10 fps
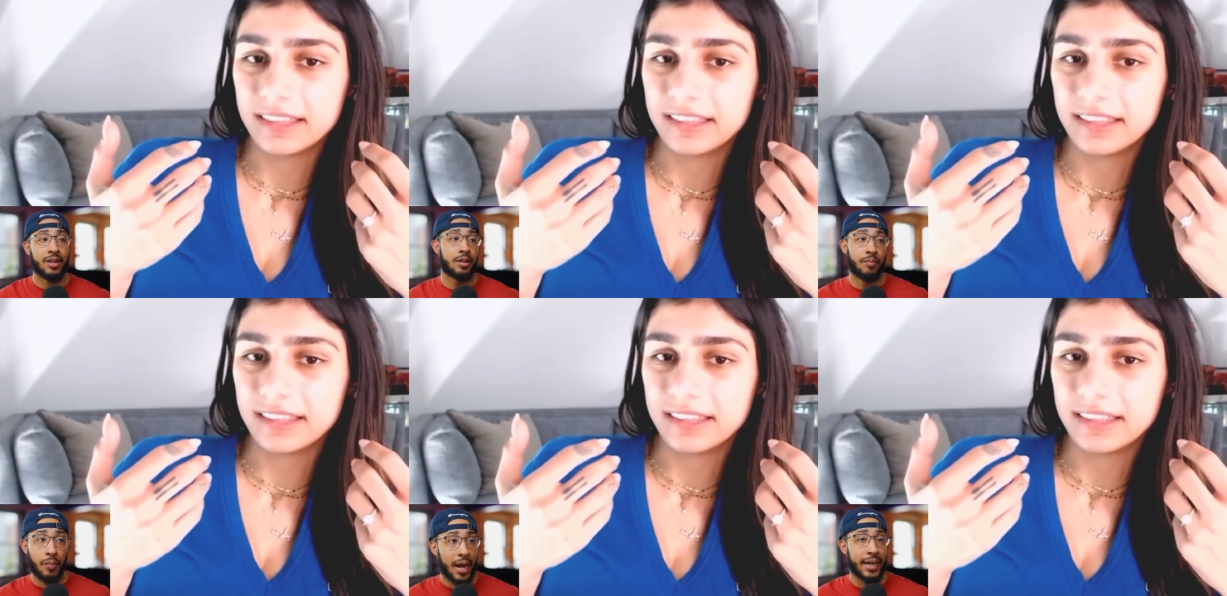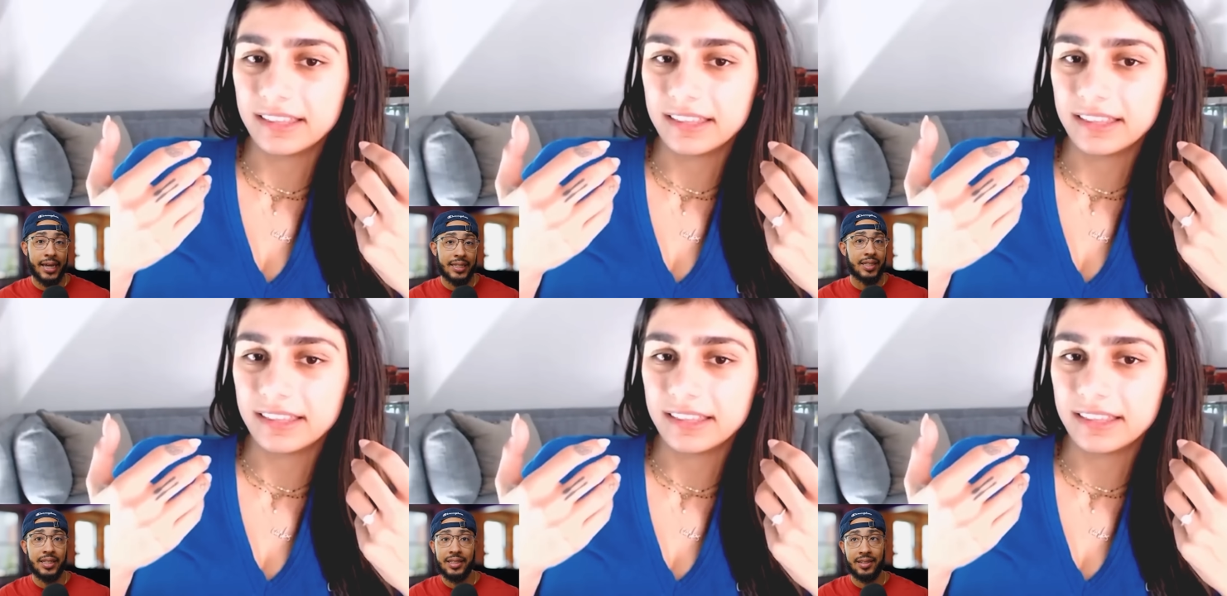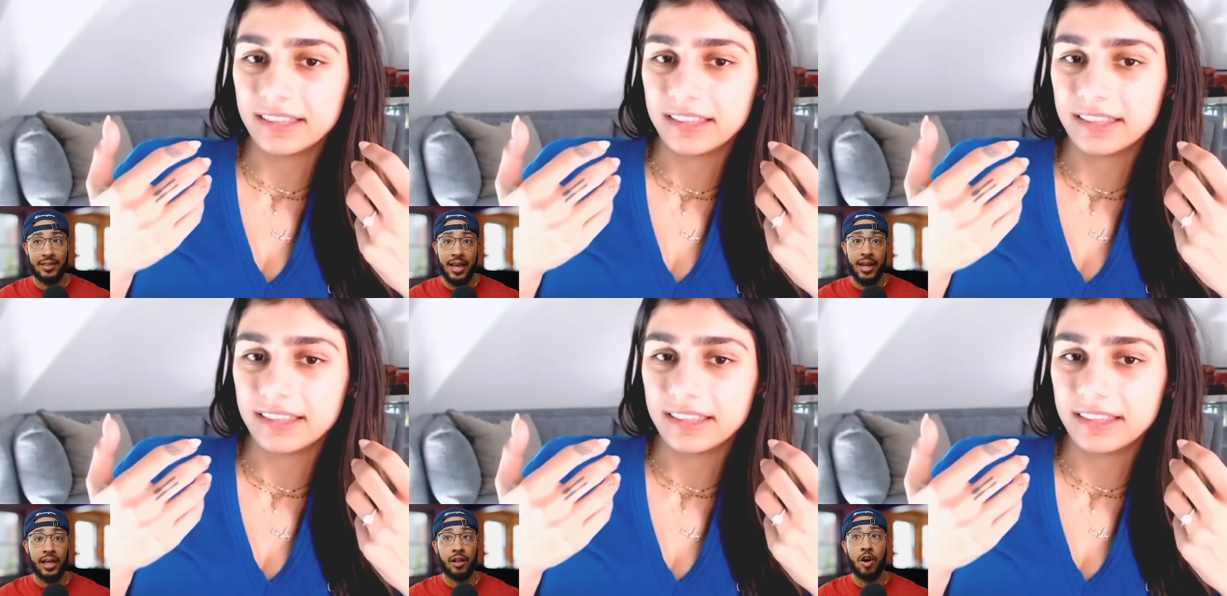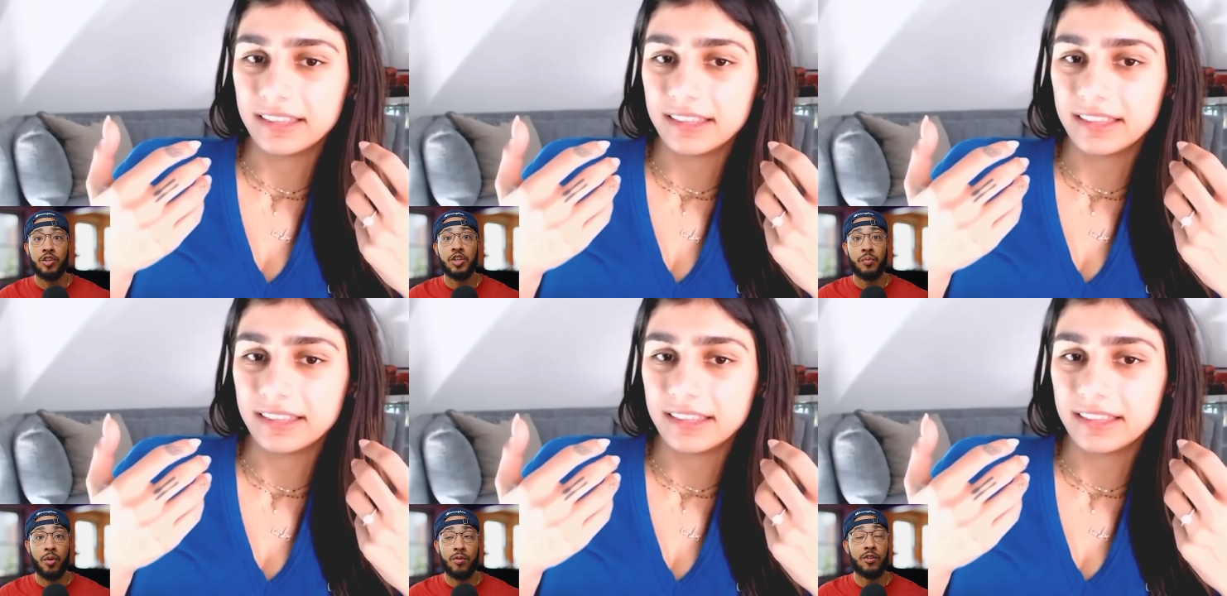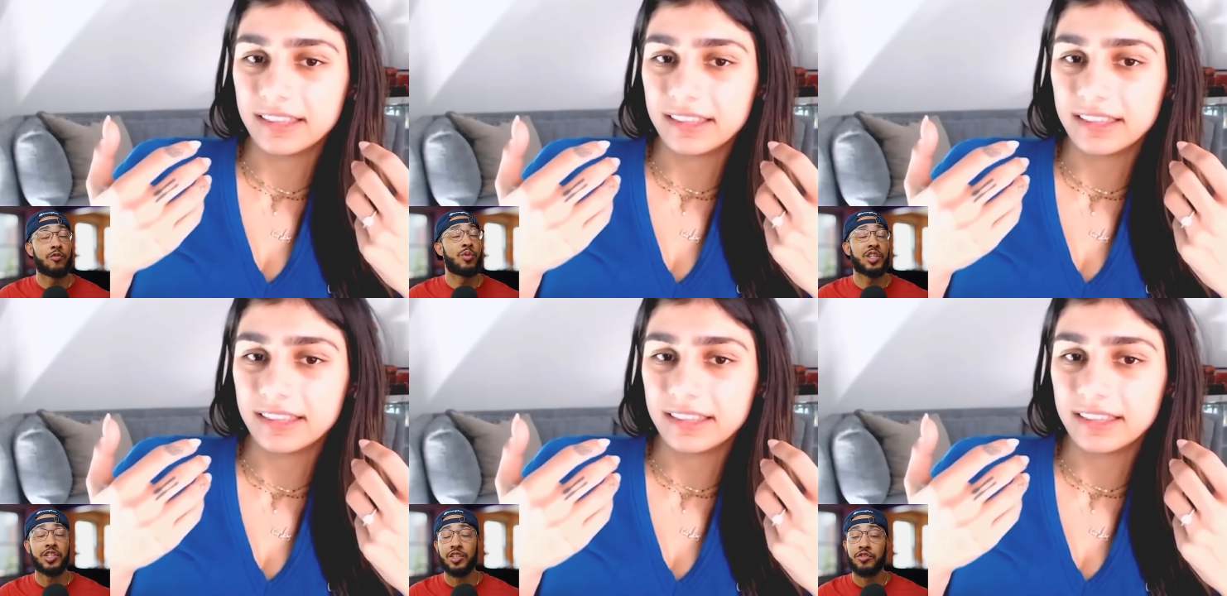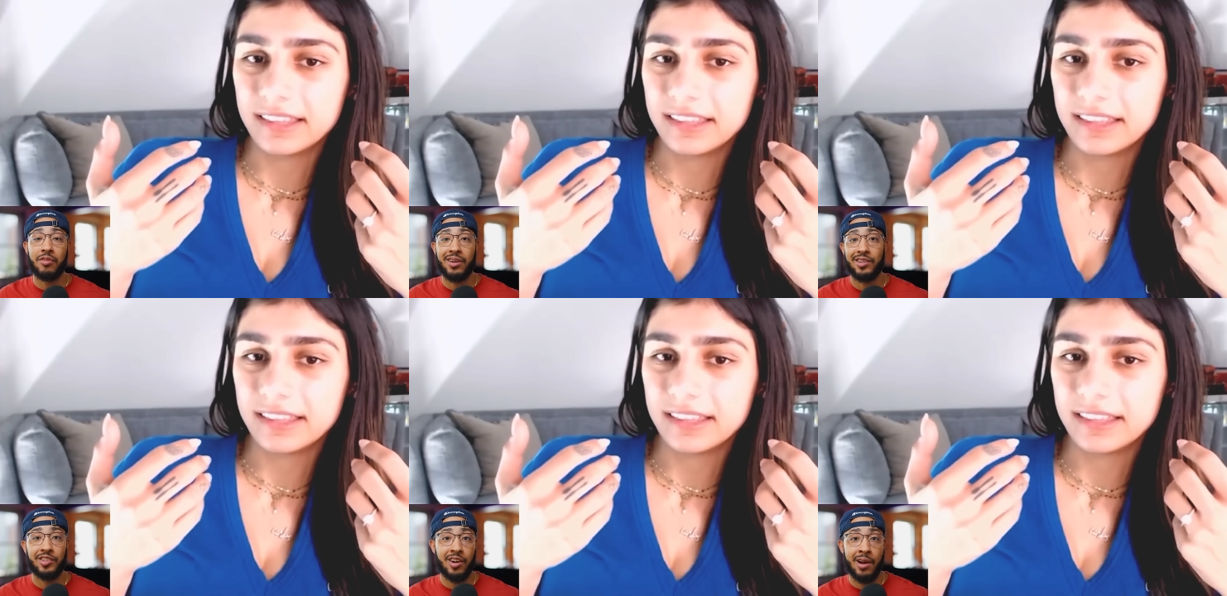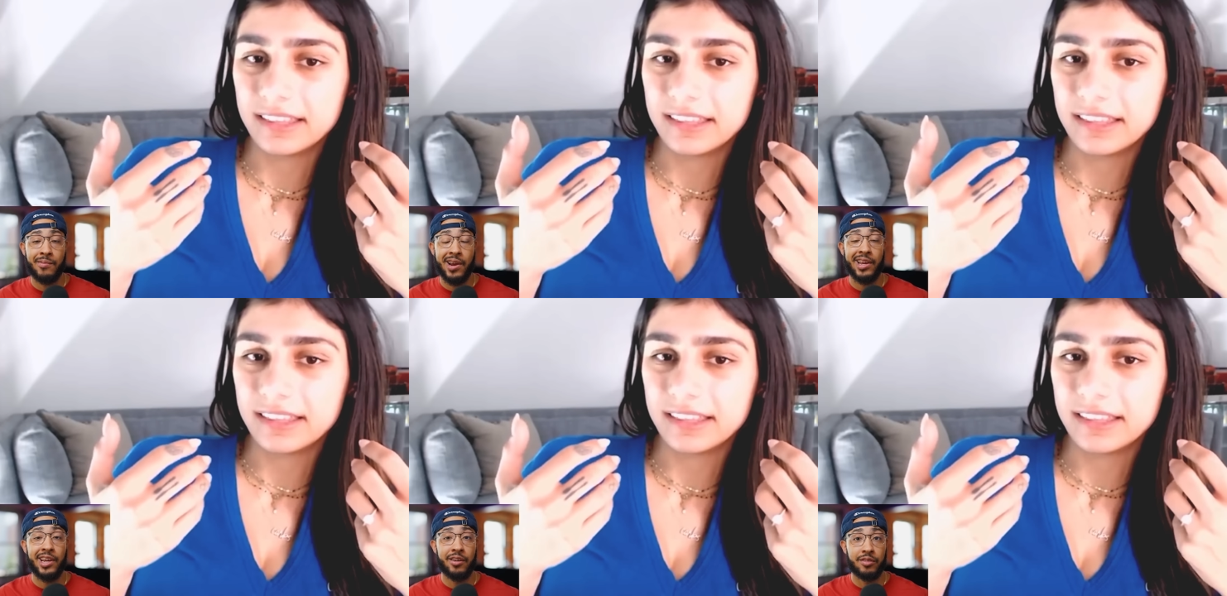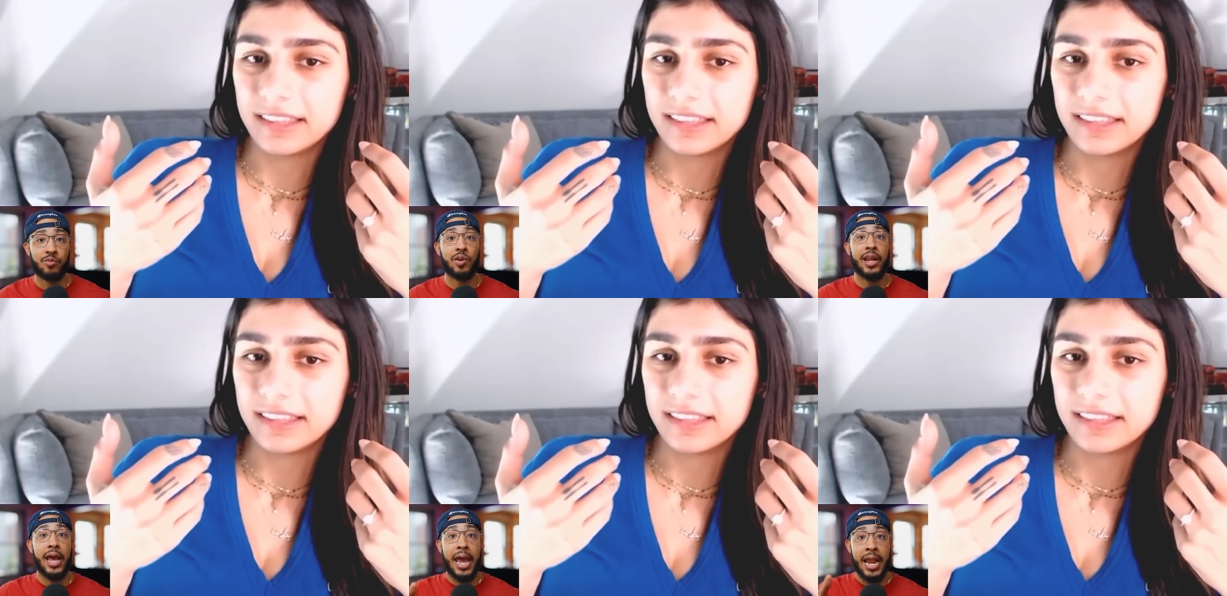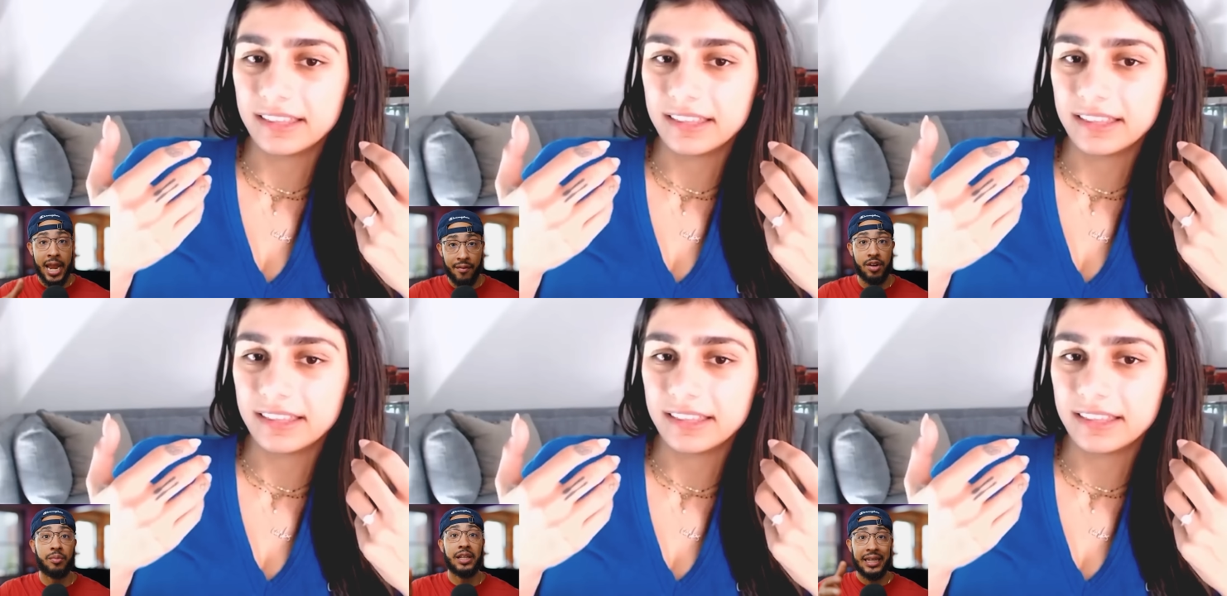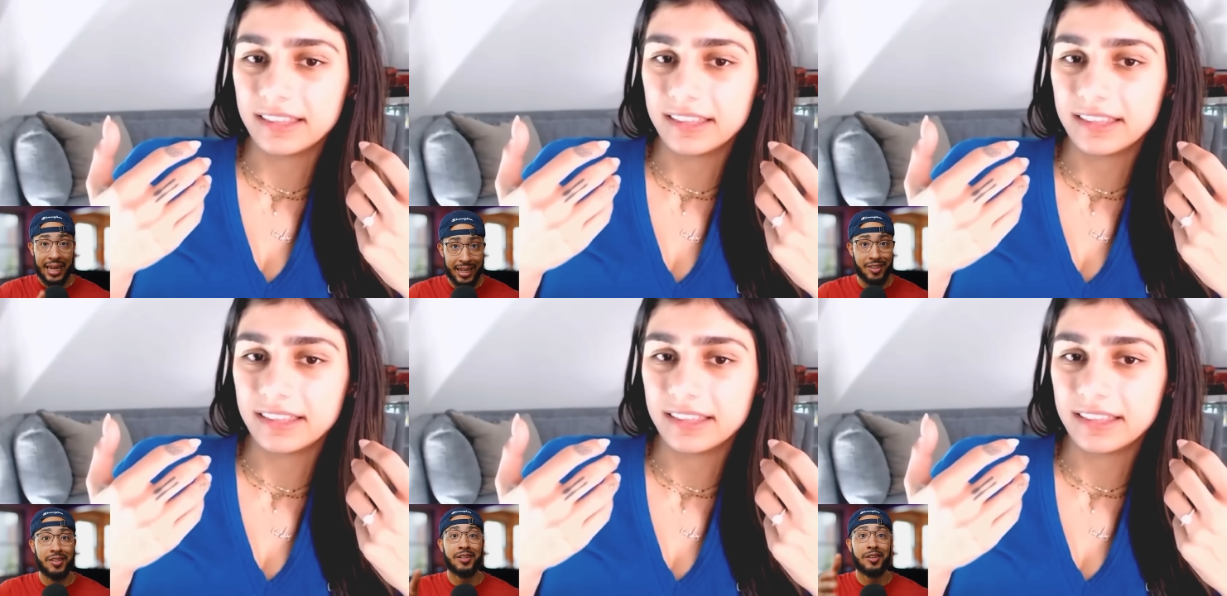Speaker 1: and my guess is is that a large component of what she's trying to describe right here is what inevitably led to the